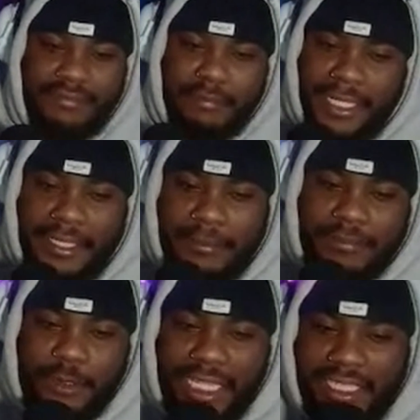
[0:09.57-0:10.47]
play them.
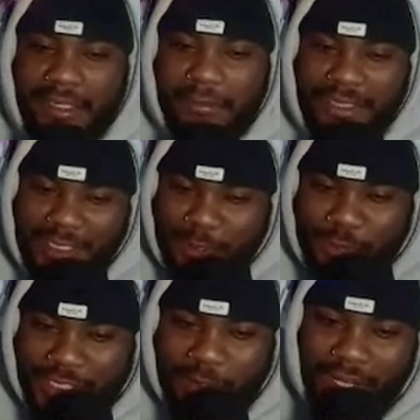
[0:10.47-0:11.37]
You like them. There's a
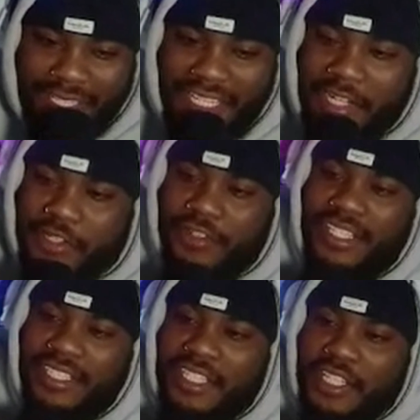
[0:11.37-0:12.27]
reason why it's
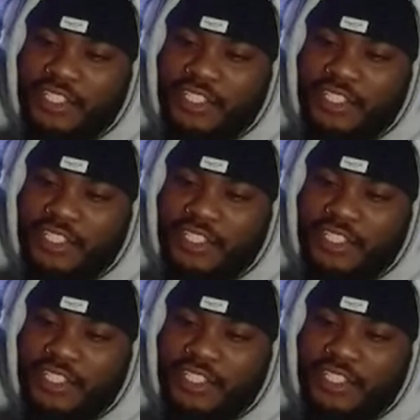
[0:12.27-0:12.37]
saturated.